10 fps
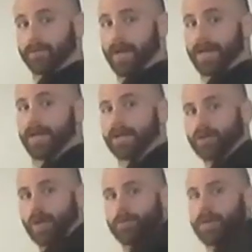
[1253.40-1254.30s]
right?
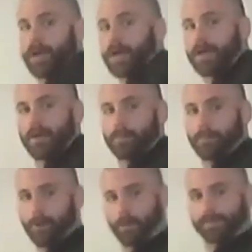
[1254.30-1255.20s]
So I'm not
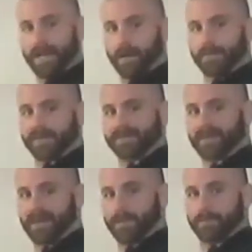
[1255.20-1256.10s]
palm down this
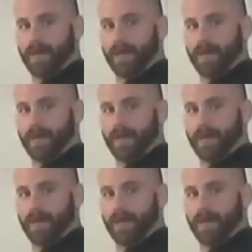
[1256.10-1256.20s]
time.